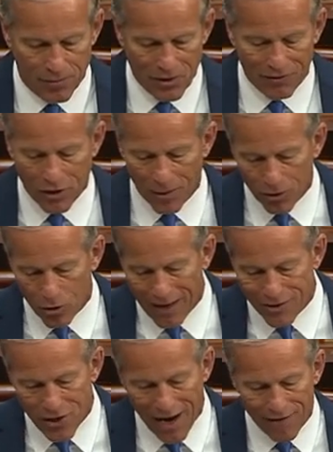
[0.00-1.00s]
If
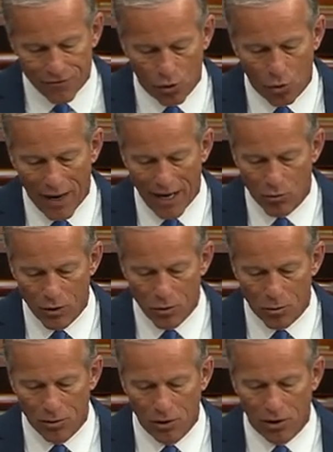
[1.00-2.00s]
Democrats have their way, we
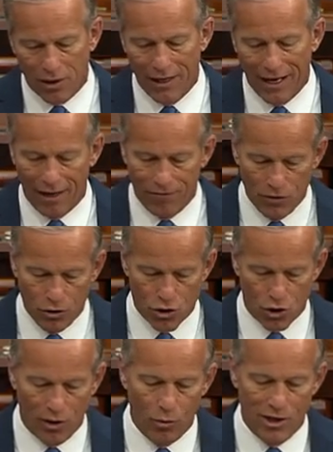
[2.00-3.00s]
will be looking at a
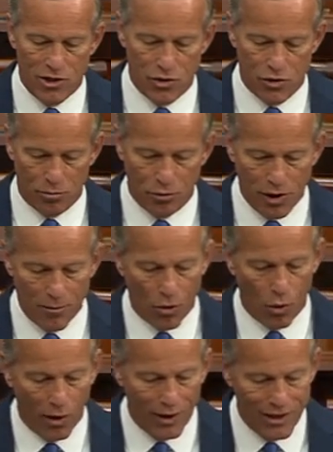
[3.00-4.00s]
future in which the Supreme
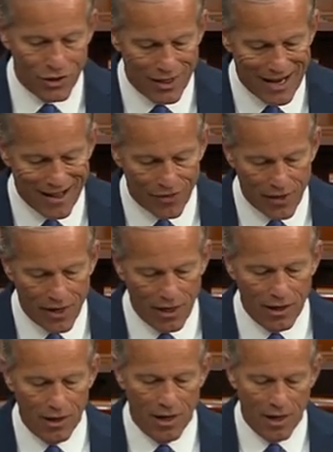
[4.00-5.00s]
Court is
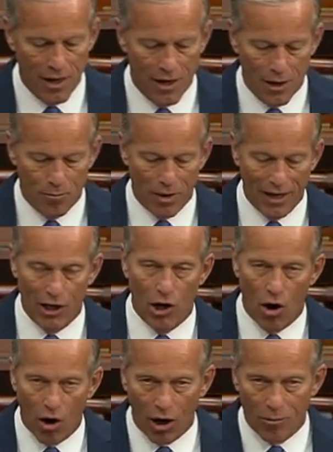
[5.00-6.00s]
nothing but an
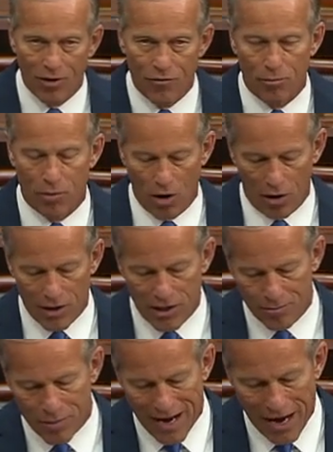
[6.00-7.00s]
arm of the party
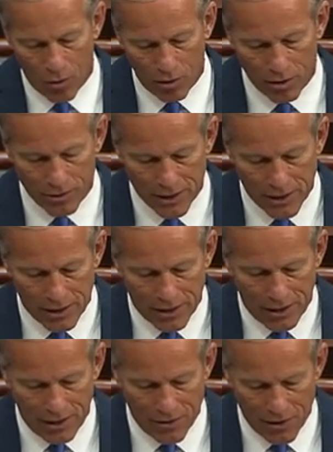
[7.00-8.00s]
in power
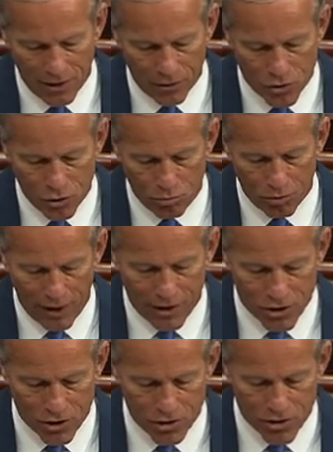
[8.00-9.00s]
in the other two
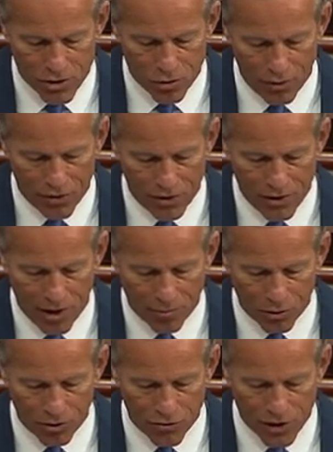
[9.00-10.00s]
branches, with the
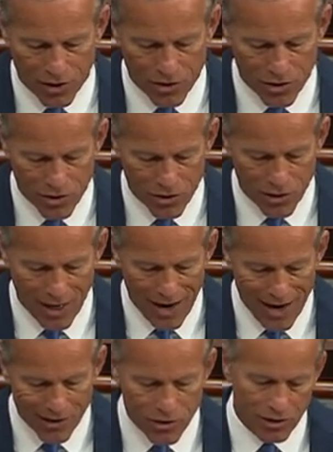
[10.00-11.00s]
number of justices
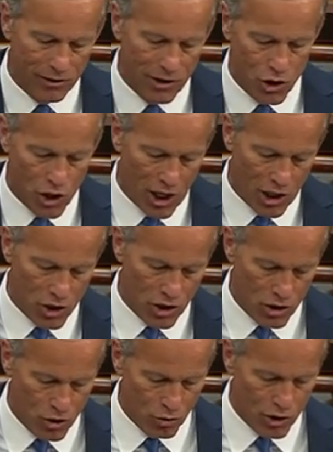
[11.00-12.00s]
constantly
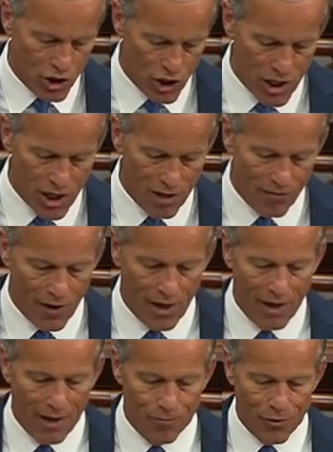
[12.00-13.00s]
changing to achieve
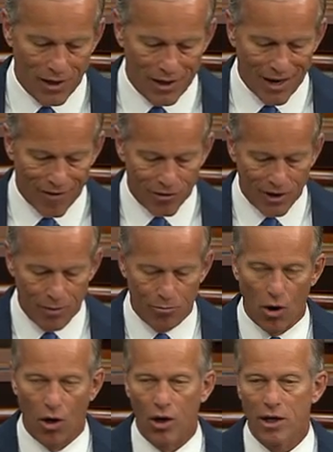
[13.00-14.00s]
the governing
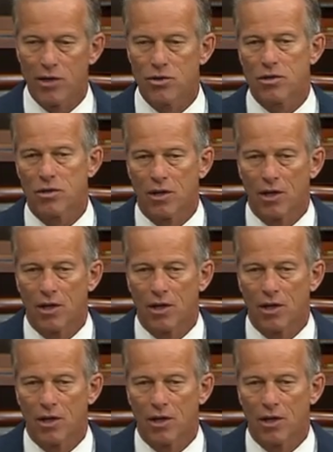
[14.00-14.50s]
party's